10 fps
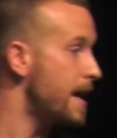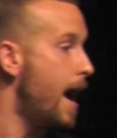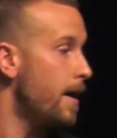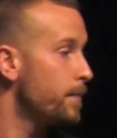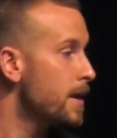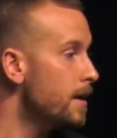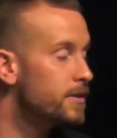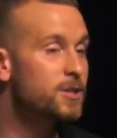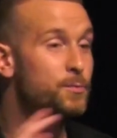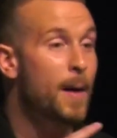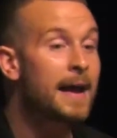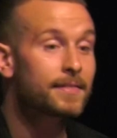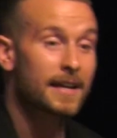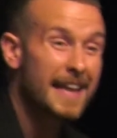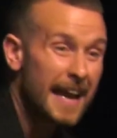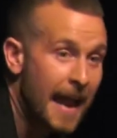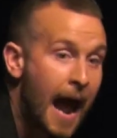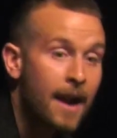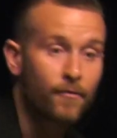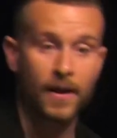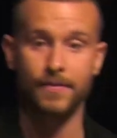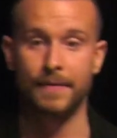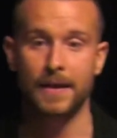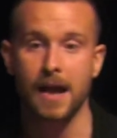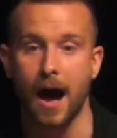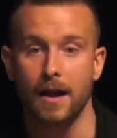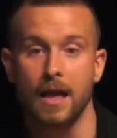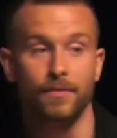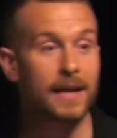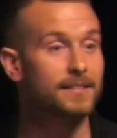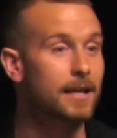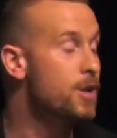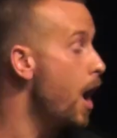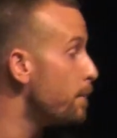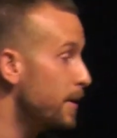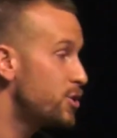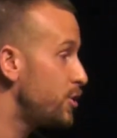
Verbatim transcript: got, despite the get out of here that they got. They said, No, but